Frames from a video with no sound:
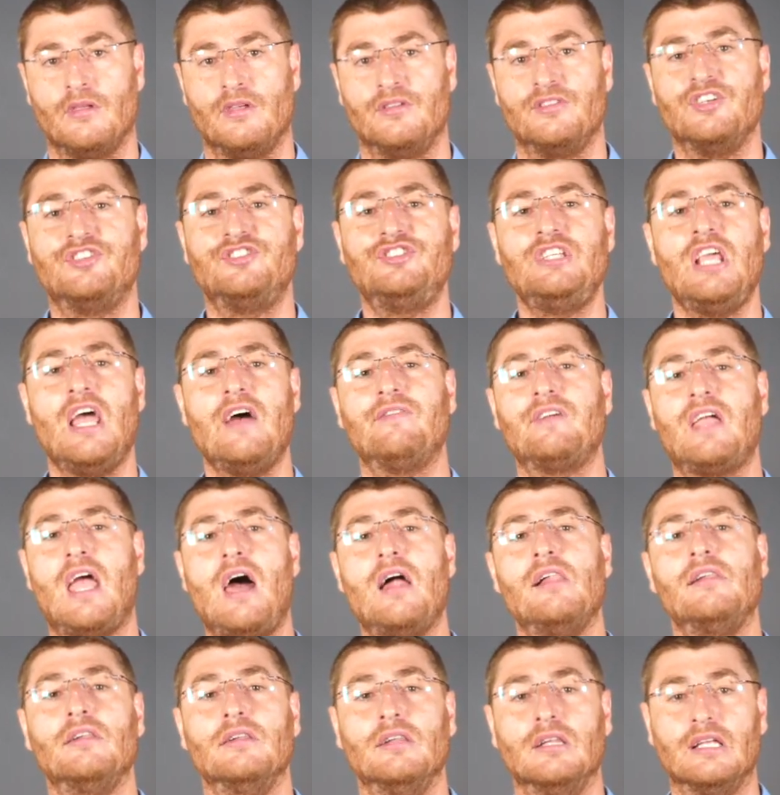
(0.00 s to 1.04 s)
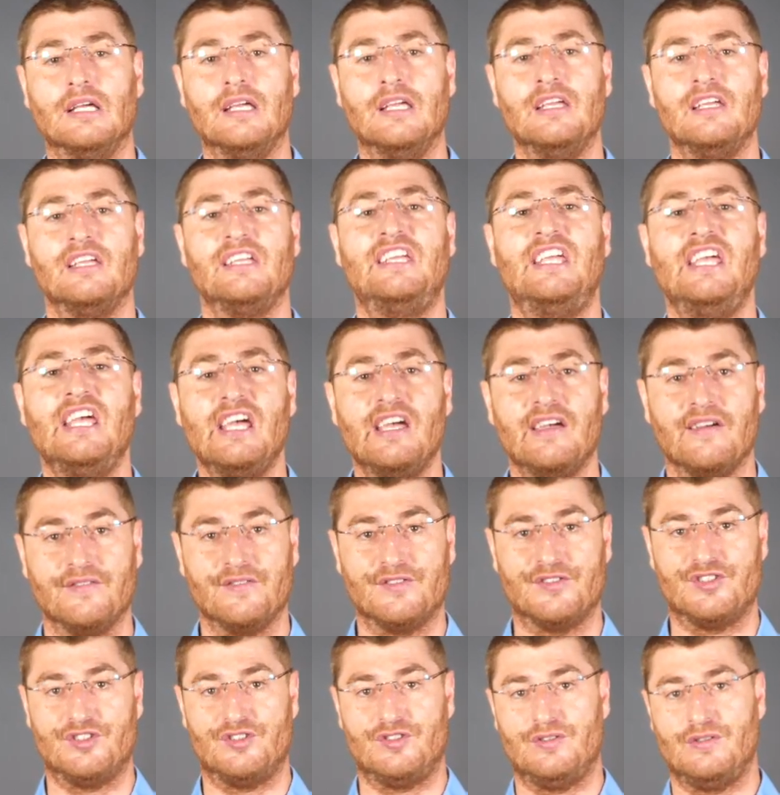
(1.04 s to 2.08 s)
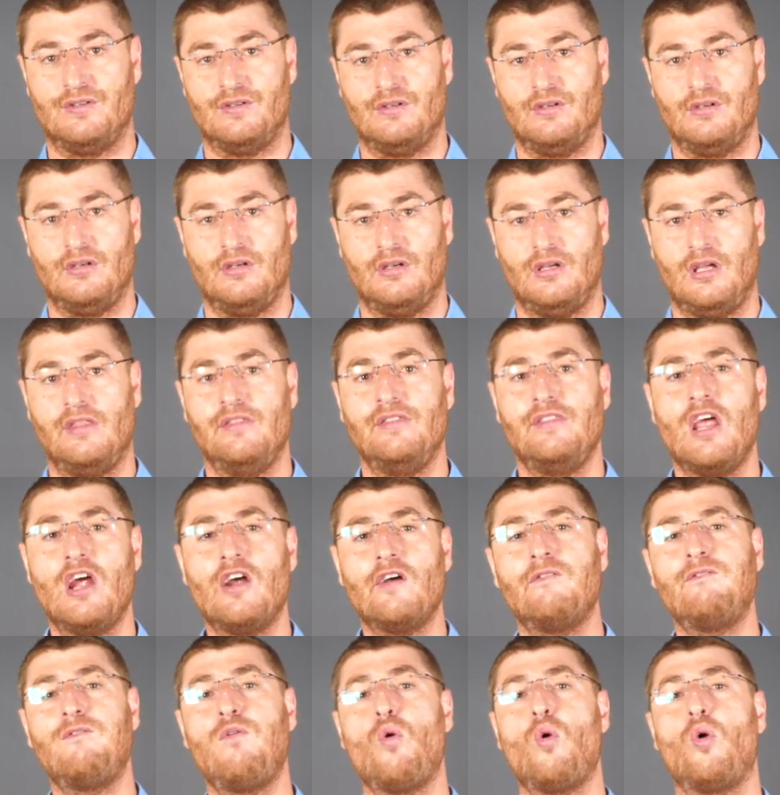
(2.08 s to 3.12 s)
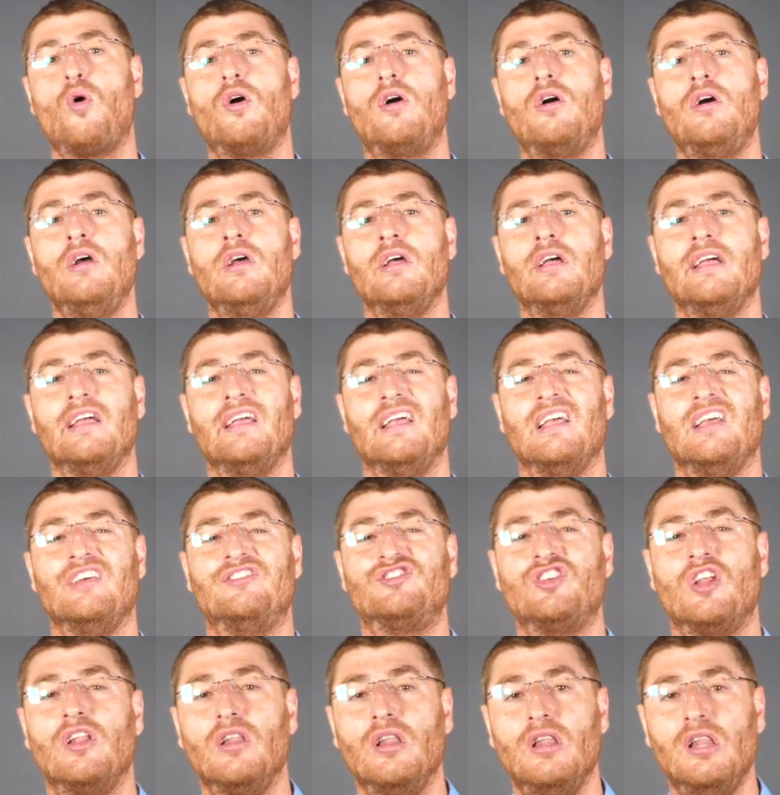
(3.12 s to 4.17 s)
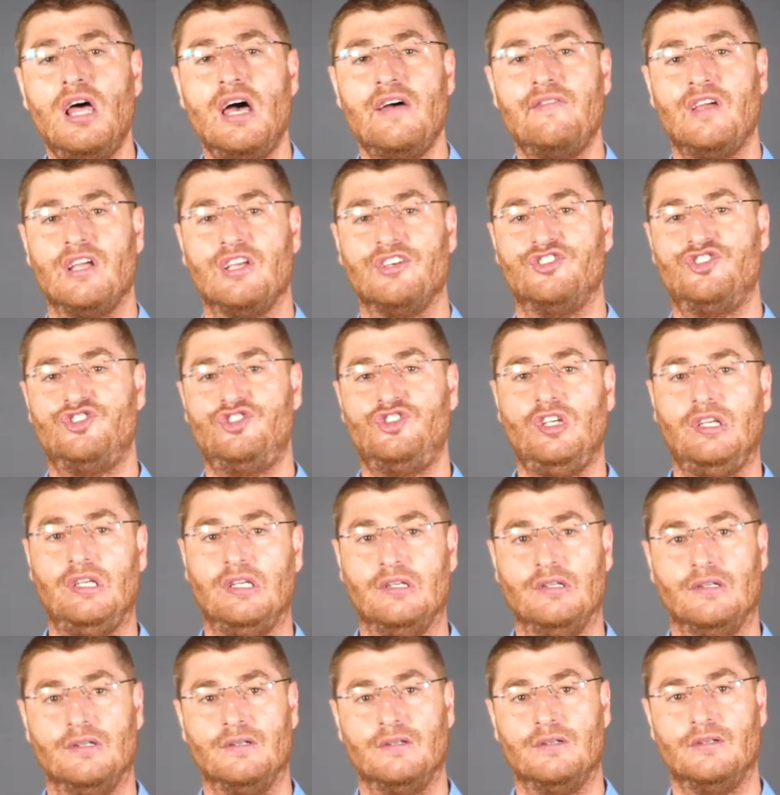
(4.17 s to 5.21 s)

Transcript: The Sea of Galilee gives, and therefore it's a living sea.